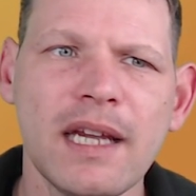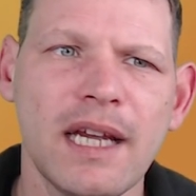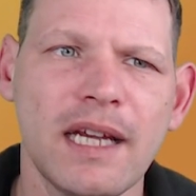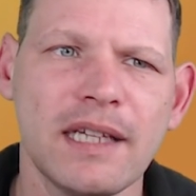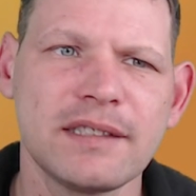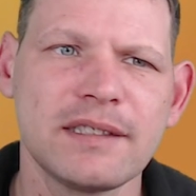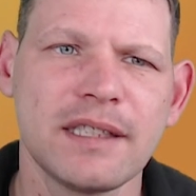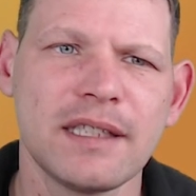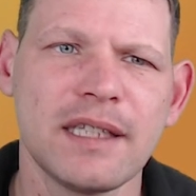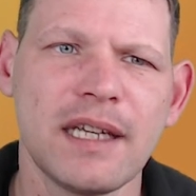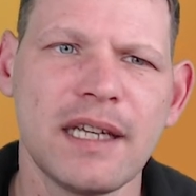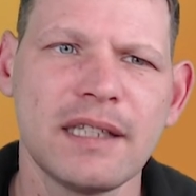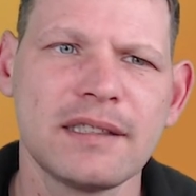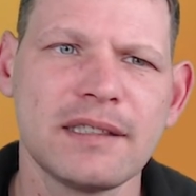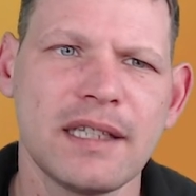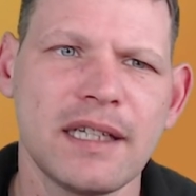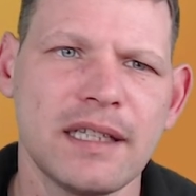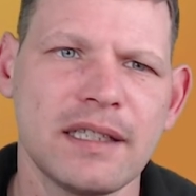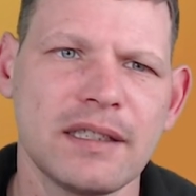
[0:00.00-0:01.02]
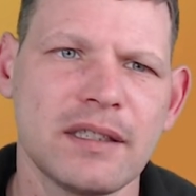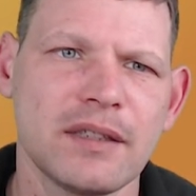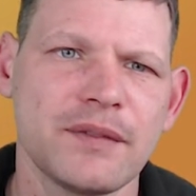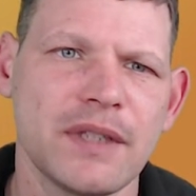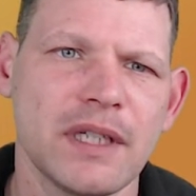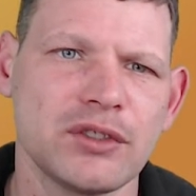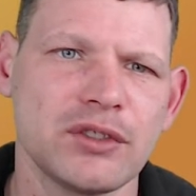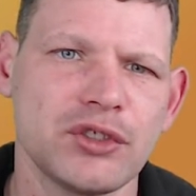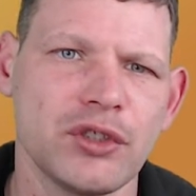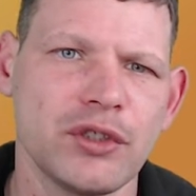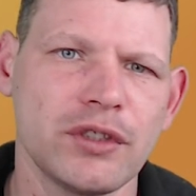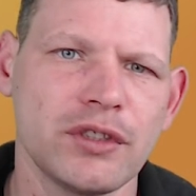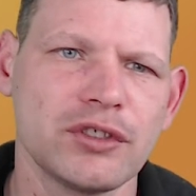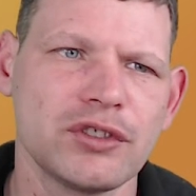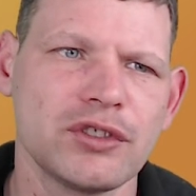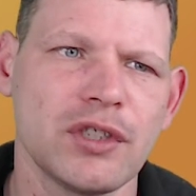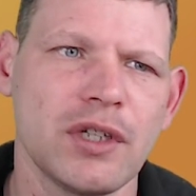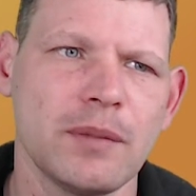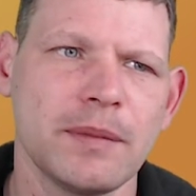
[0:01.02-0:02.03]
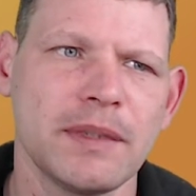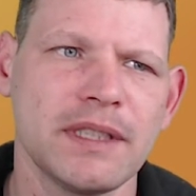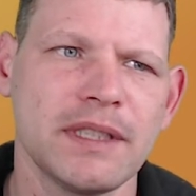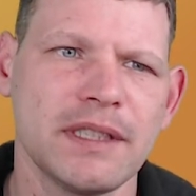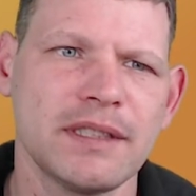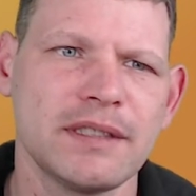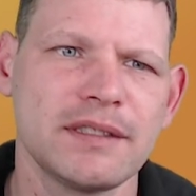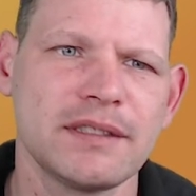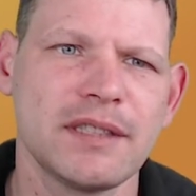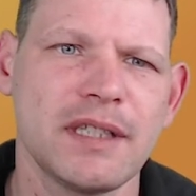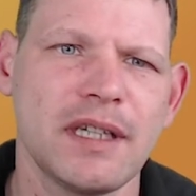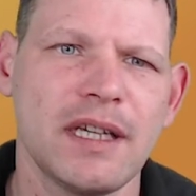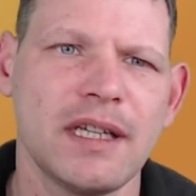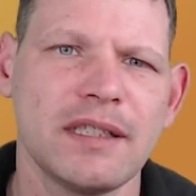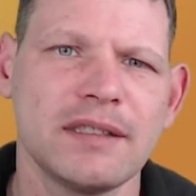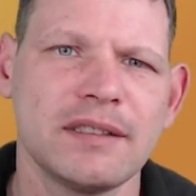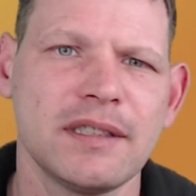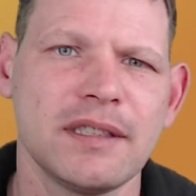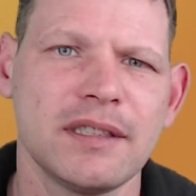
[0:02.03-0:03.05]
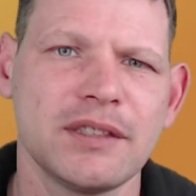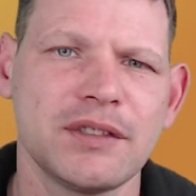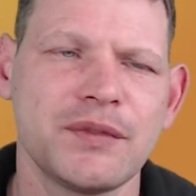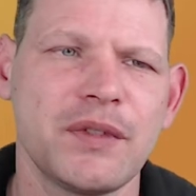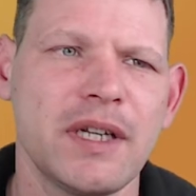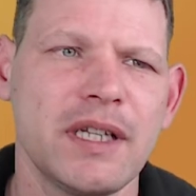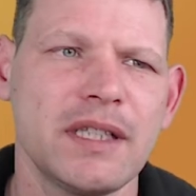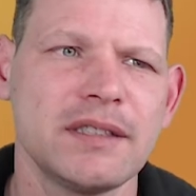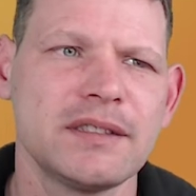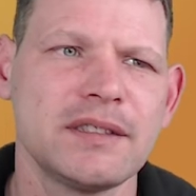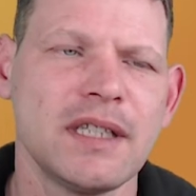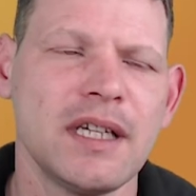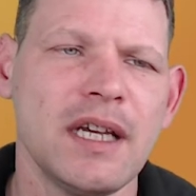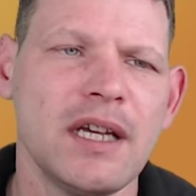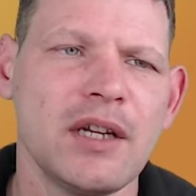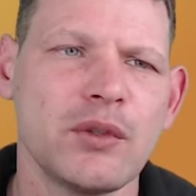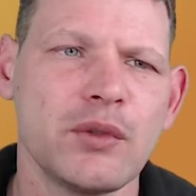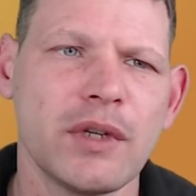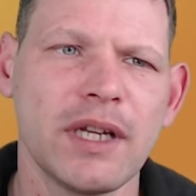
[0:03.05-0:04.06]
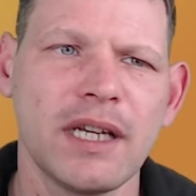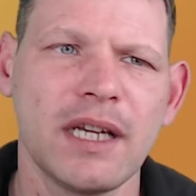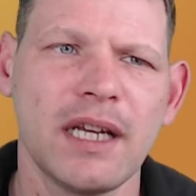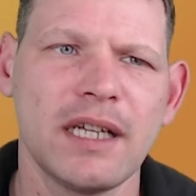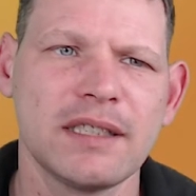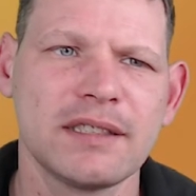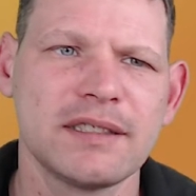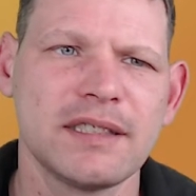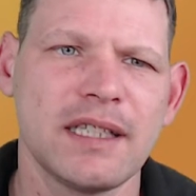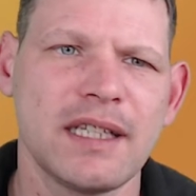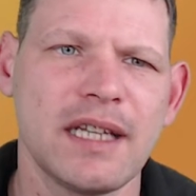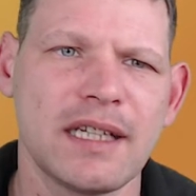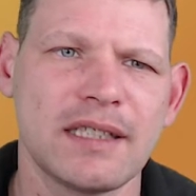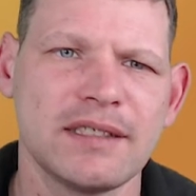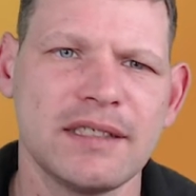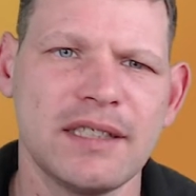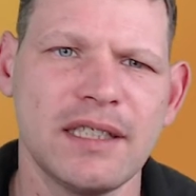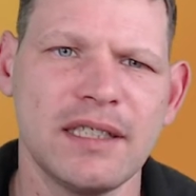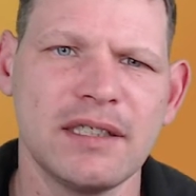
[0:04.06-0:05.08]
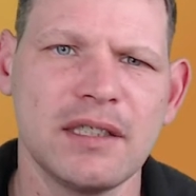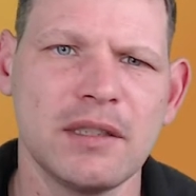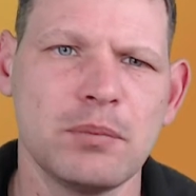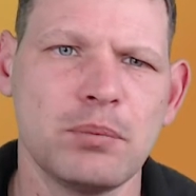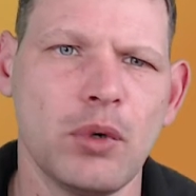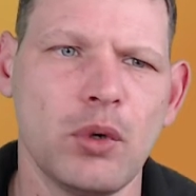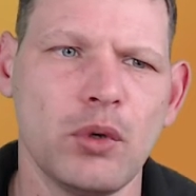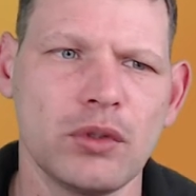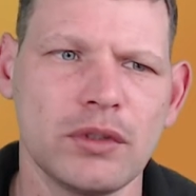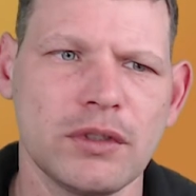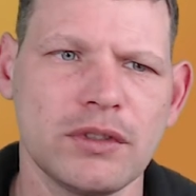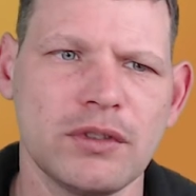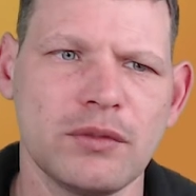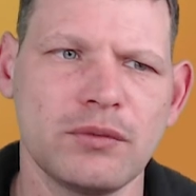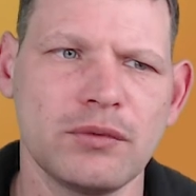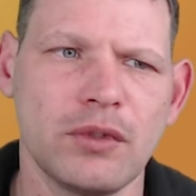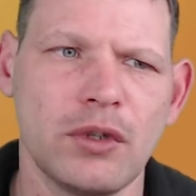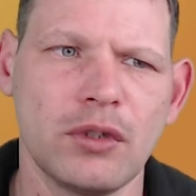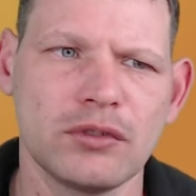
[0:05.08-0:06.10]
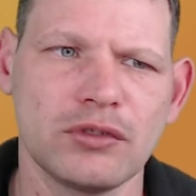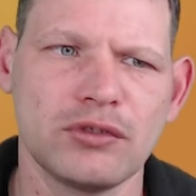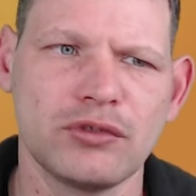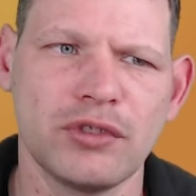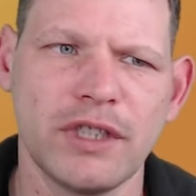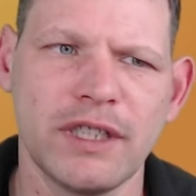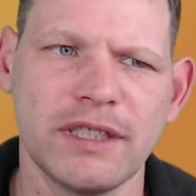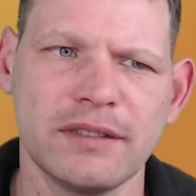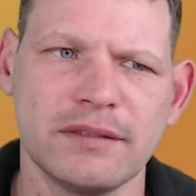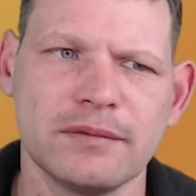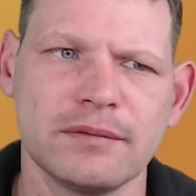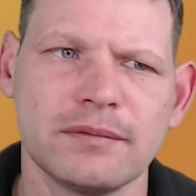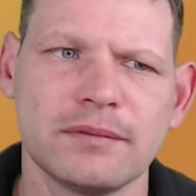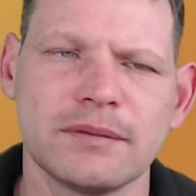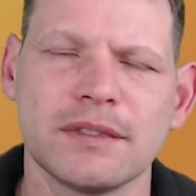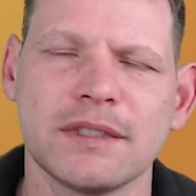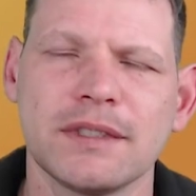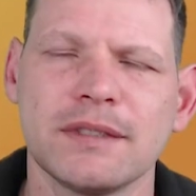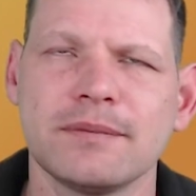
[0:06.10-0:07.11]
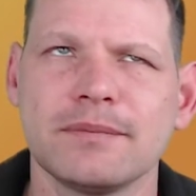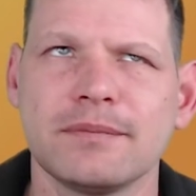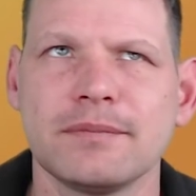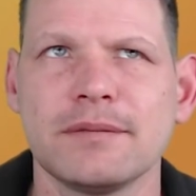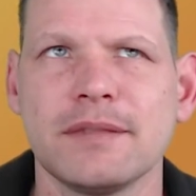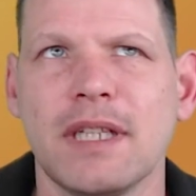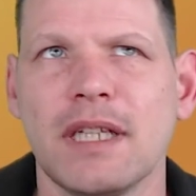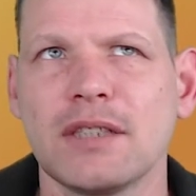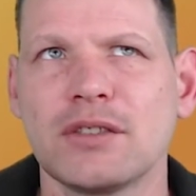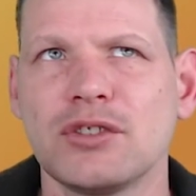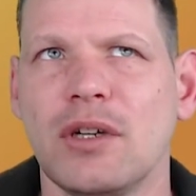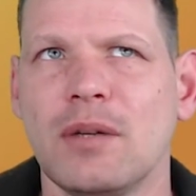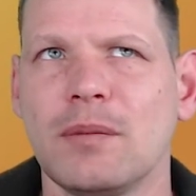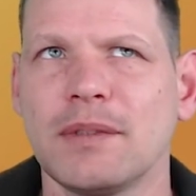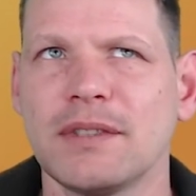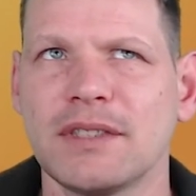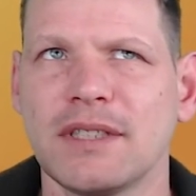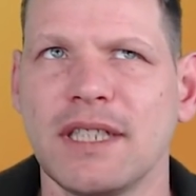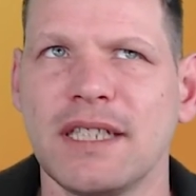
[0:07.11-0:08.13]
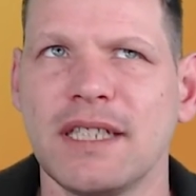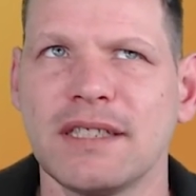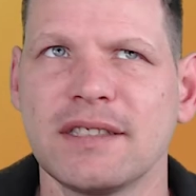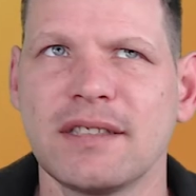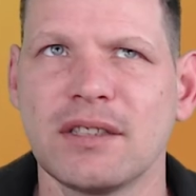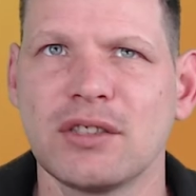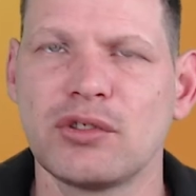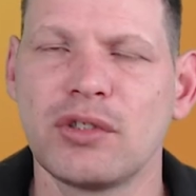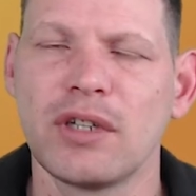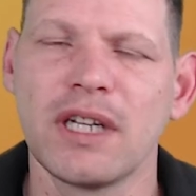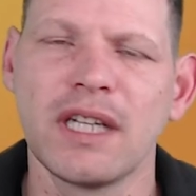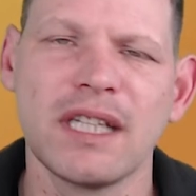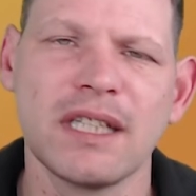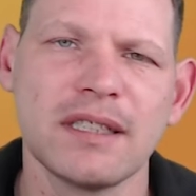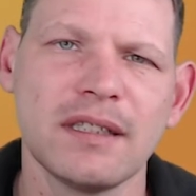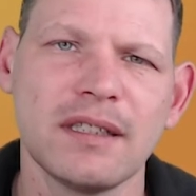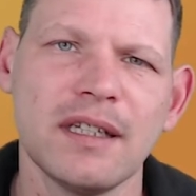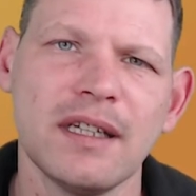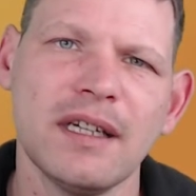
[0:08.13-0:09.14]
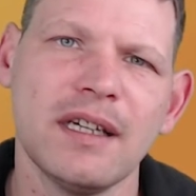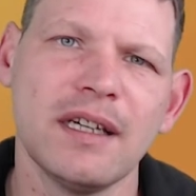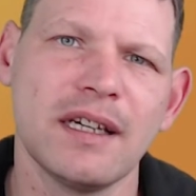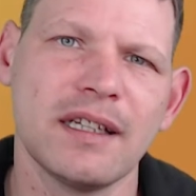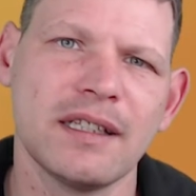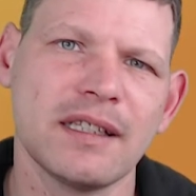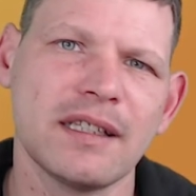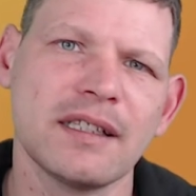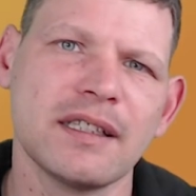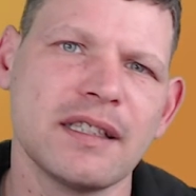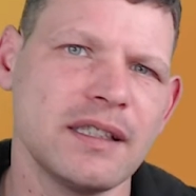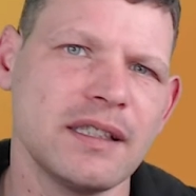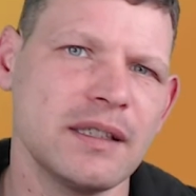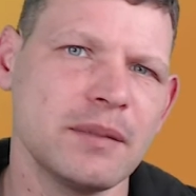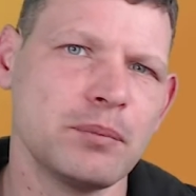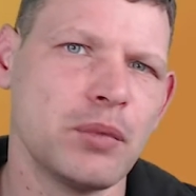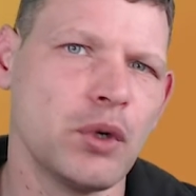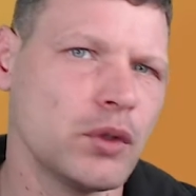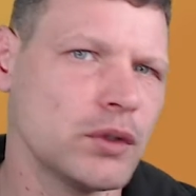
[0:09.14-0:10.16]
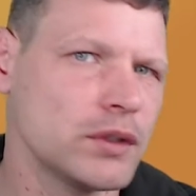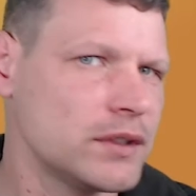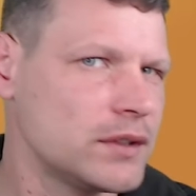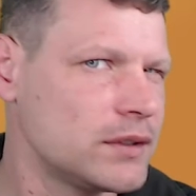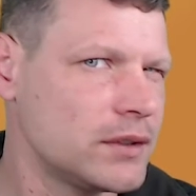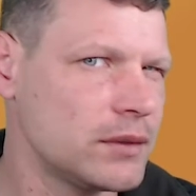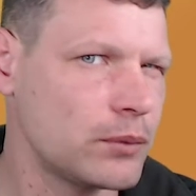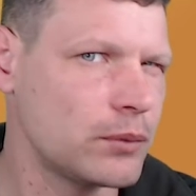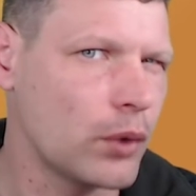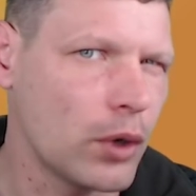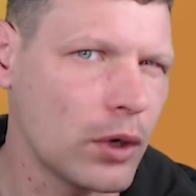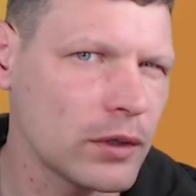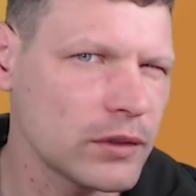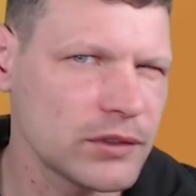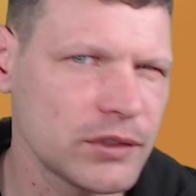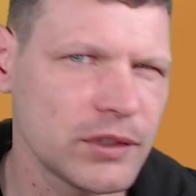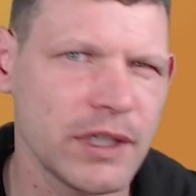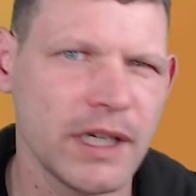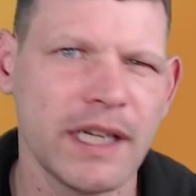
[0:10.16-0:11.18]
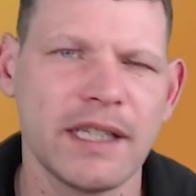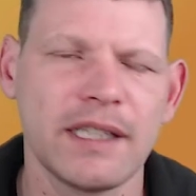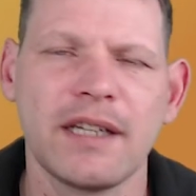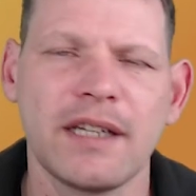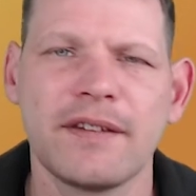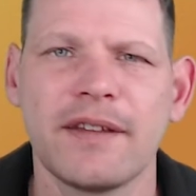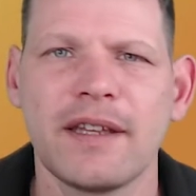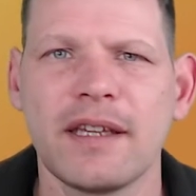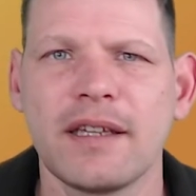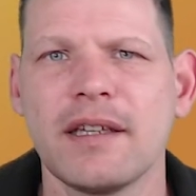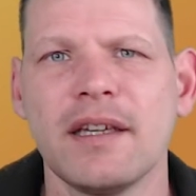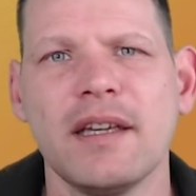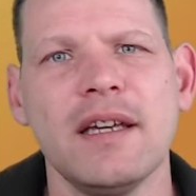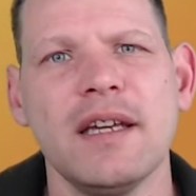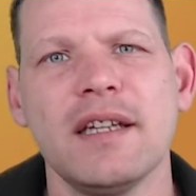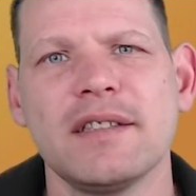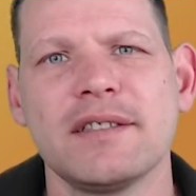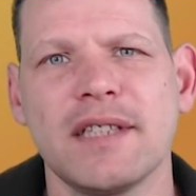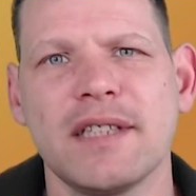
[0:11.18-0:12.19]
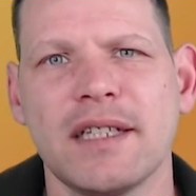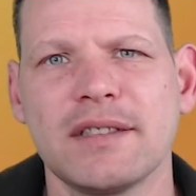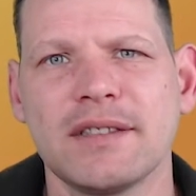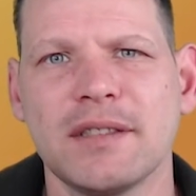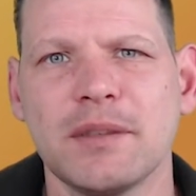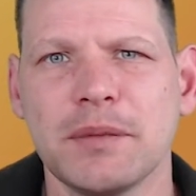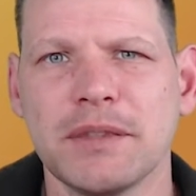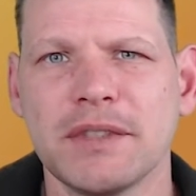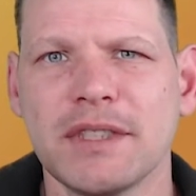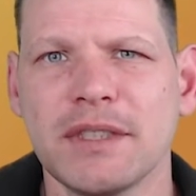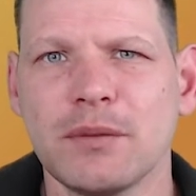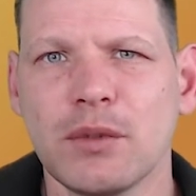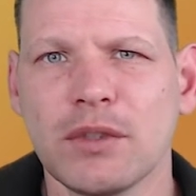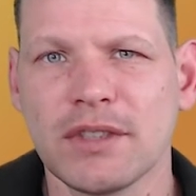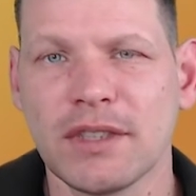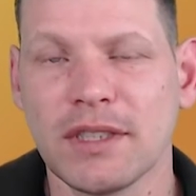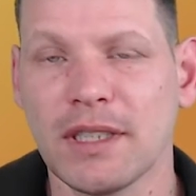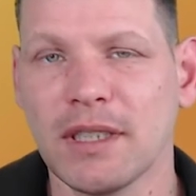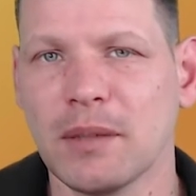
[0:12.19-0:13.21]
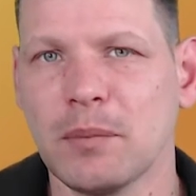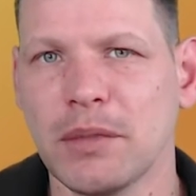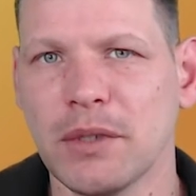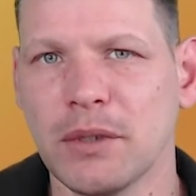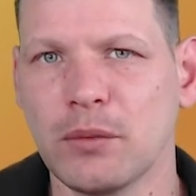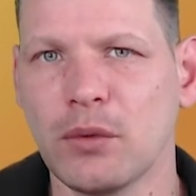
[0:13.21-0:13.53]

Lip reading: As they neared the end of their journey, Tom and his friends realized they had accidentally boarded the wrong train. So, like Thomas is a train, and then he boarded the wrong train. I think ChatGPT was a little bit